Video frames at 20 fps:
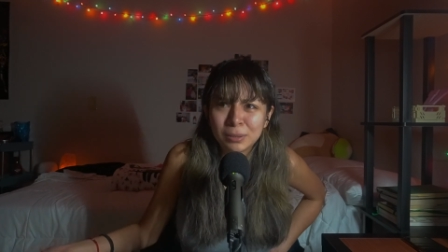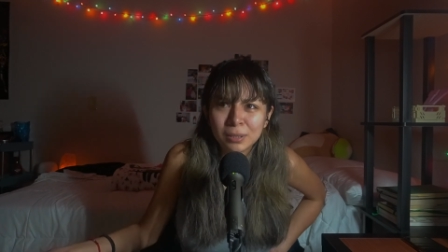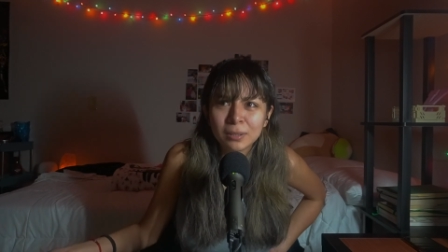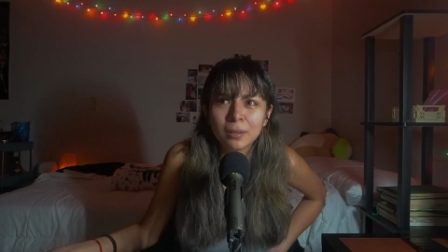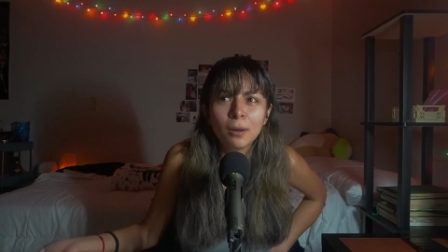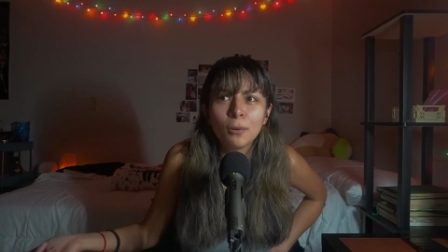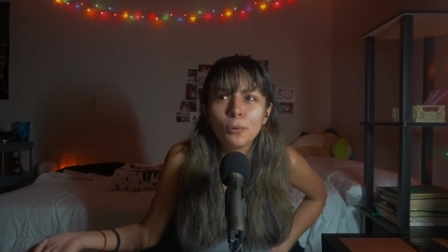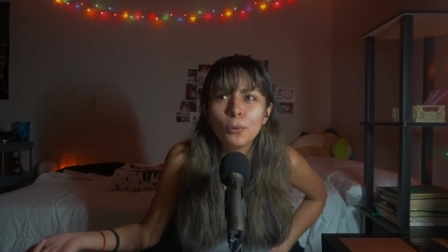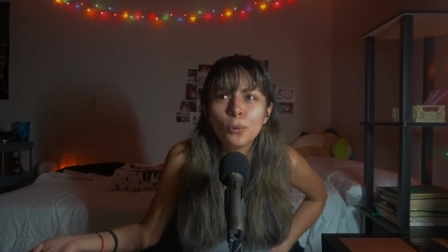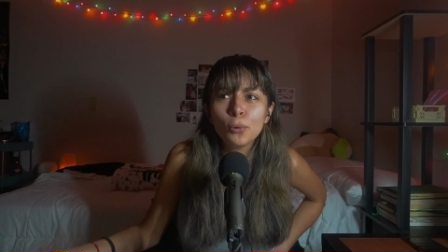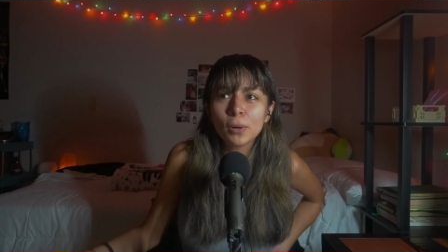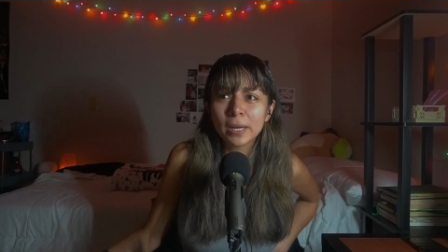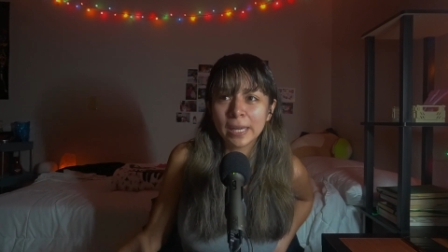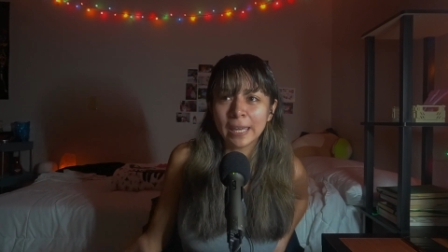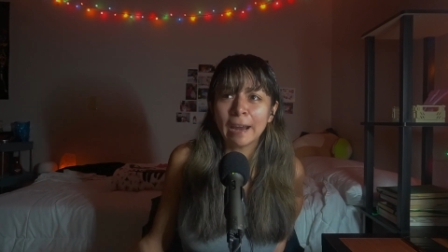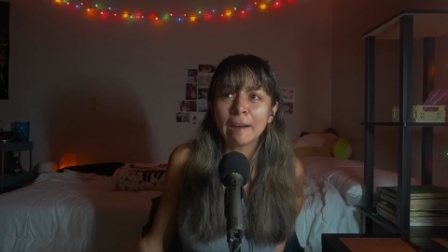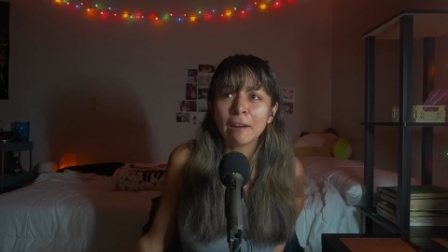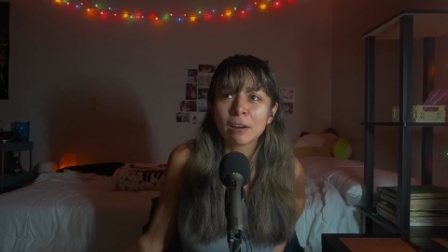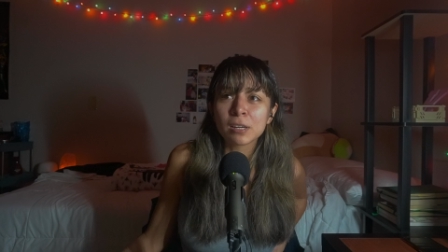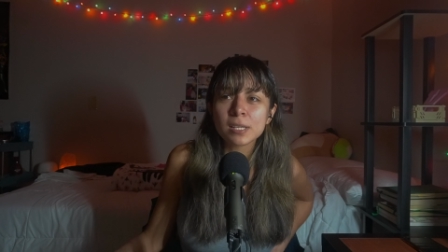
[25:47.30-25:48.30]
Who
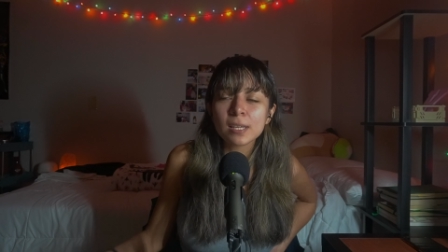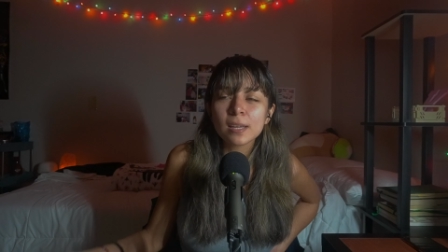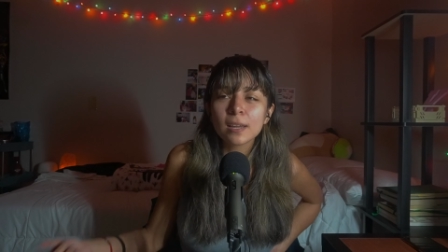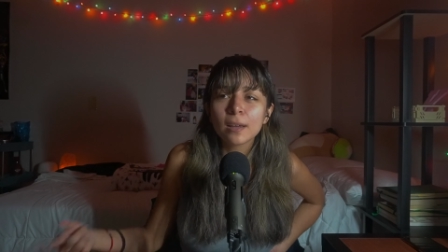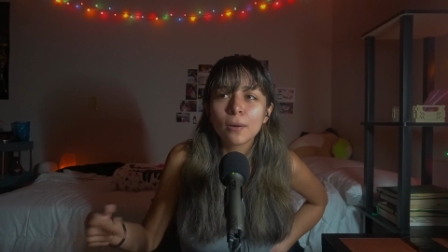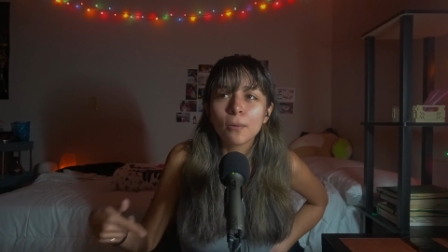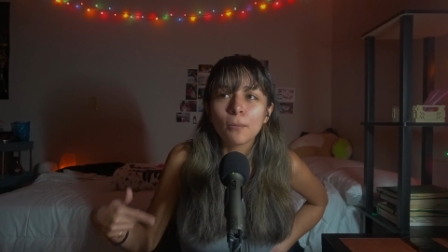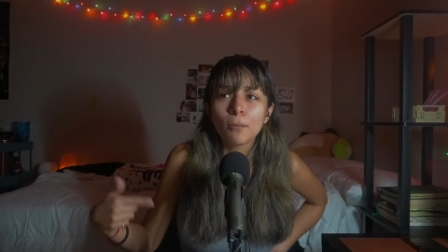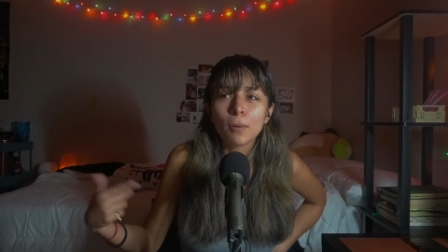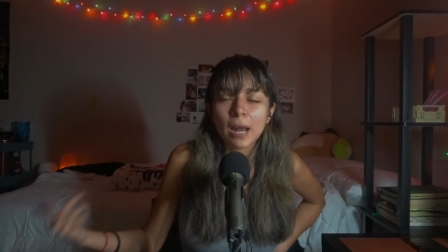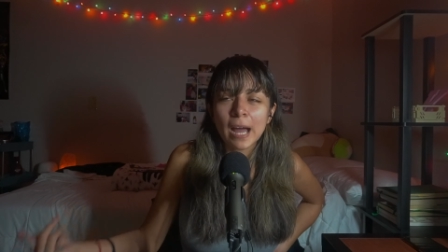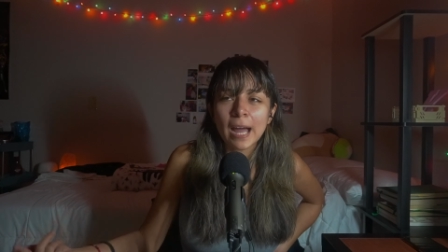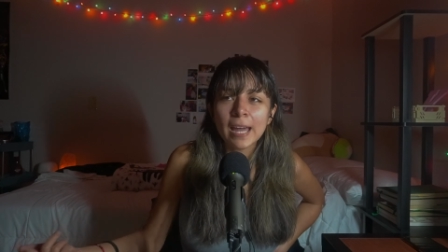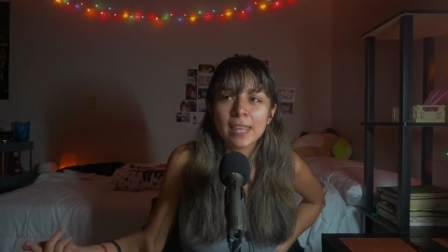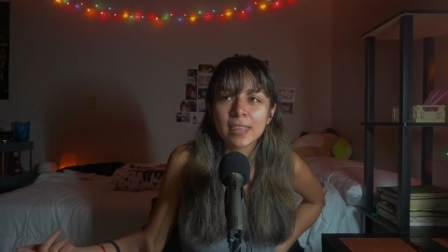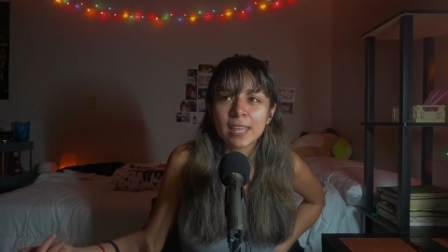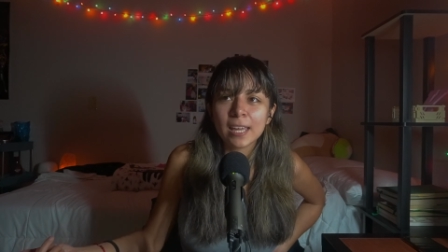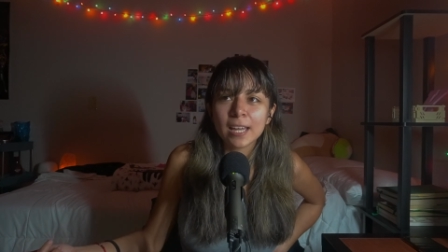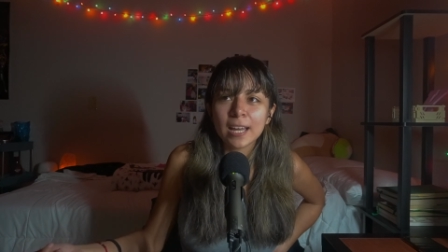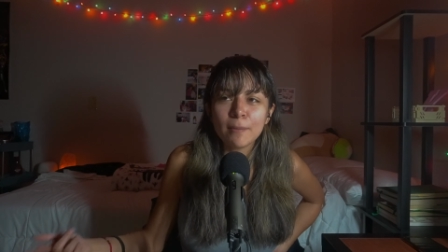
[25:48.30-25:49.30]
cares what I think?